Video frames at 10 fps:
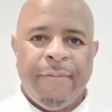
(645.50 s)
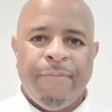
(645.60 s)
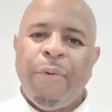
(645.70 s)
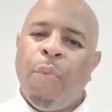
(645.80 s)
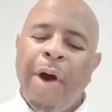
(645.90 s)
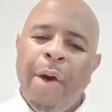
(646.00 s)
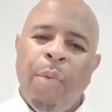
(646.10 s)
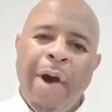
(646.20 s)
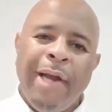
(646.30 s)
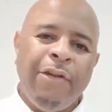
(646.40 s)
But
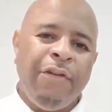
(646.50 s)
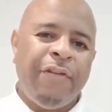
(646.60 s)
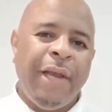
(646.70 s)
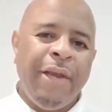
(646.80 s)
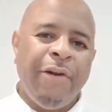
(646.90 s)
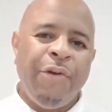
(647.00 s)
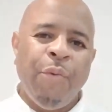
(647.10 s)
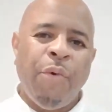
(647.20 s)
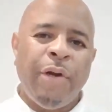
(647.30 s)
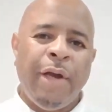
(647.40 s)
why do you say, you know, you
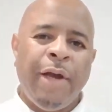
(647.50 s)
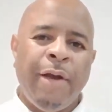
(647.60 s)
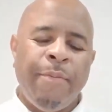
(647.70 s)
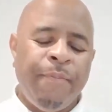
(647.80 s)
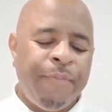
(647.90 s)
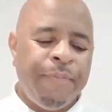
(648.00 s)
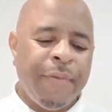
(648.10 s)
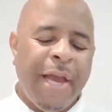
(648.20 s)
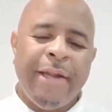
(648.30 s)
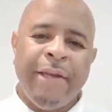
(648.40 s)
want
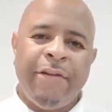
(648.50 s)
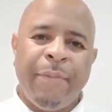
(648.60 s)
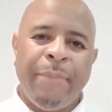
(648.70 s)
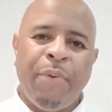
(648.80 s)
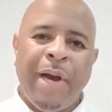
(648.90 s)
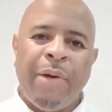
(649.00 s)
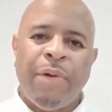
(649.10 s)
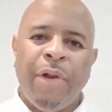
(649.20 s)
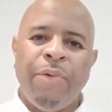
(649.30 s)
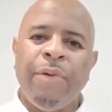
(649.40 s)
Eddie to be put out
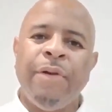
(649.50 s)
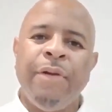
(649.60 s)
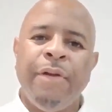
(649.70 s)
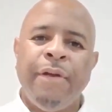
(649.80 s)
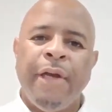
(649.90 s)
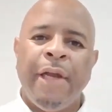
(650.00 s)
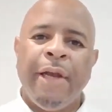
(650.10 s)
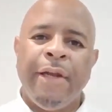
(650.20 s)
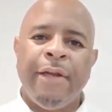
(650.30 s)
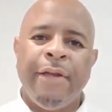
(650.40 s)
on loan,
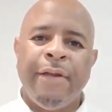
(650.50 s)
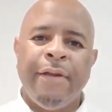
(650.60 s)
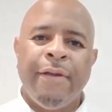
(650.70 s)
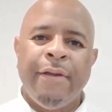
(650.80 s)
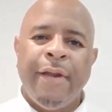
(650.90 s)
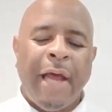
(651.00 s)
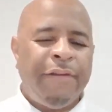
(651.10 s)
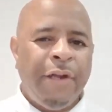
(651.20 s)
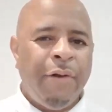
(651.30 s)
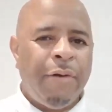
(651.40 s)
Elaine? Has
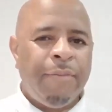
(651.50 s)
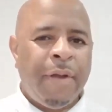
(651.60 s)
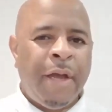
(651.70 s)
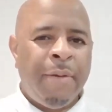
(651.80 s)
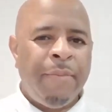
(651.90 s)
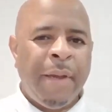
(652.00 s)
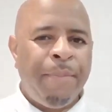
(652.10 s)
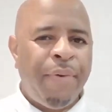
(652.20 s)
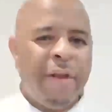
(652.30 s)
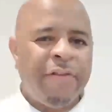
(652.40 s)
he not
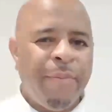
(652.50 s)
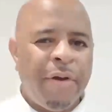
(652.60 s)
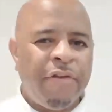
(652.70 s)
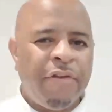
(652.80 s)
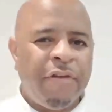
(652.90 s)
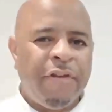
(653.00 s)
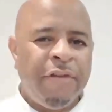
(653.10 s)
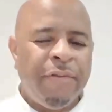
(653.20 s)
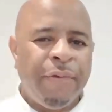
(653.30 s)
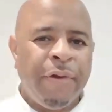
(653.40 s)
impressed much this
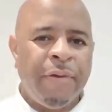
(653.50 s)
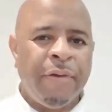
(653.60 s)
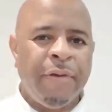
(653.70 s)
season for you?